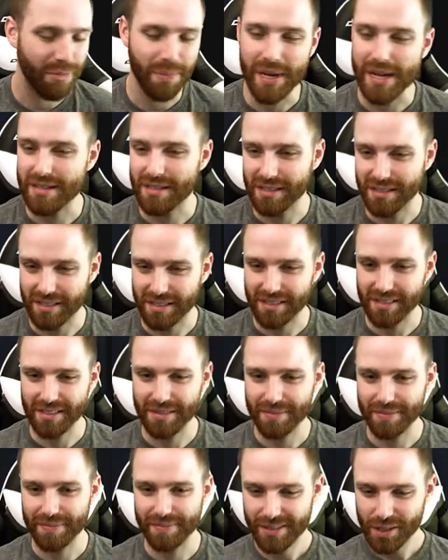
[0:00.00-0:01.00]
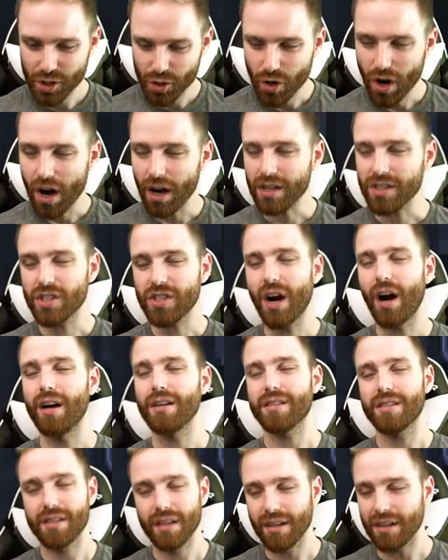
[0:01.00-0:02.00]
pieces. Strong
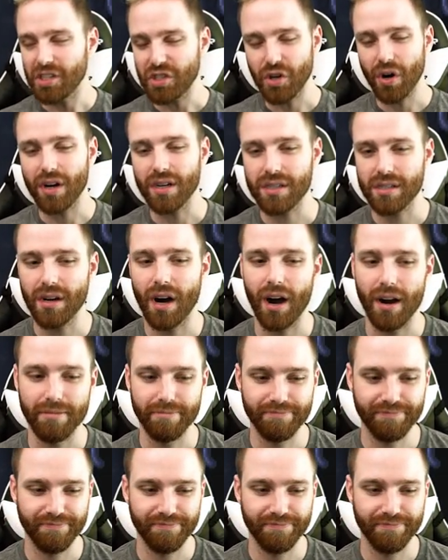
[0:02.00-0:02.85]
start, still a strong start.